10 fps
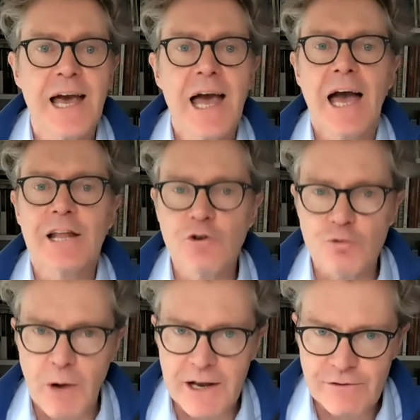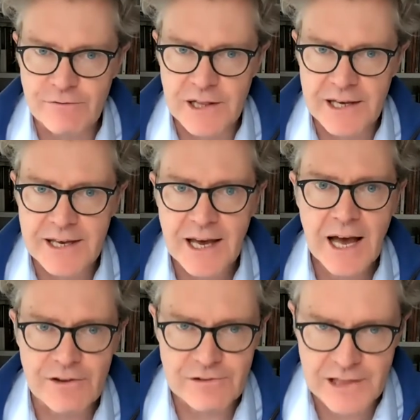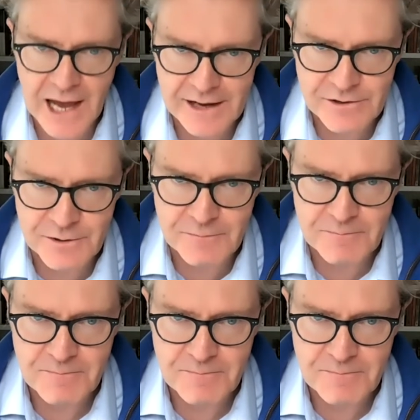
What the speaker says: and gracefully as Latin.